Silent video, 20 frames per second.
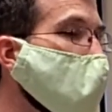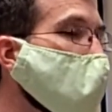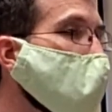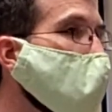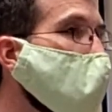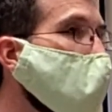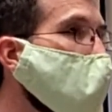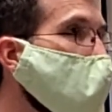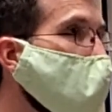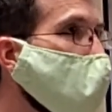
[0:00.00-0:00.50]
the
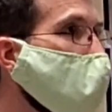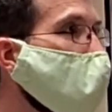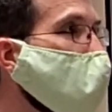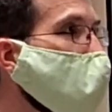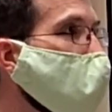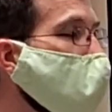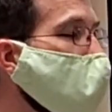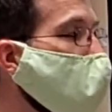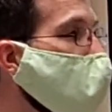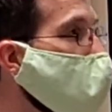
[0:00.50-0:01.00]

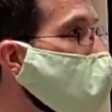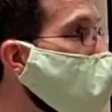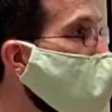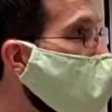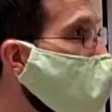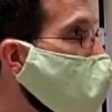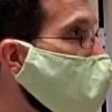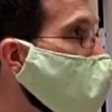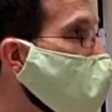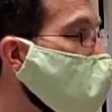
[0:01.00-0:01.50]
world will be
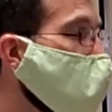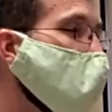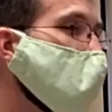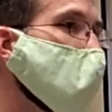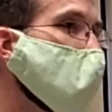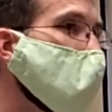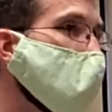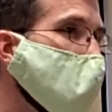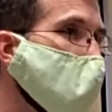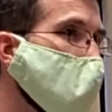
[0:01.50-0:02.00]
won and
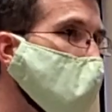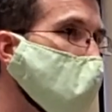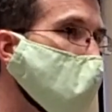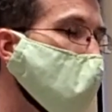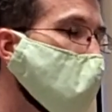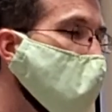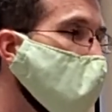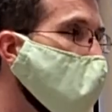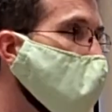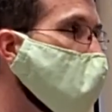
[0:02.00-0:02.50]
the kingdom
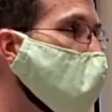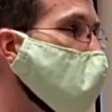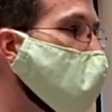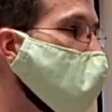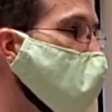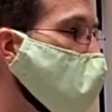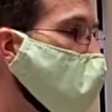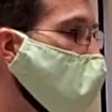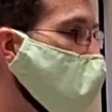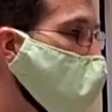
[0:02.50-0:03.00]
of heaven
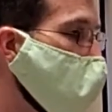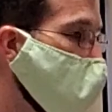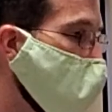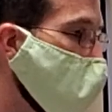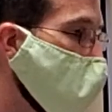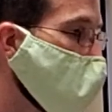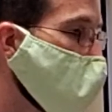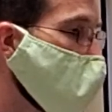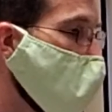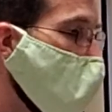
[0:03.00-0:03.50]
will be
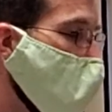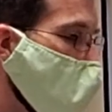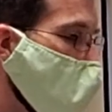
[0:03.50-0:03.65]
built,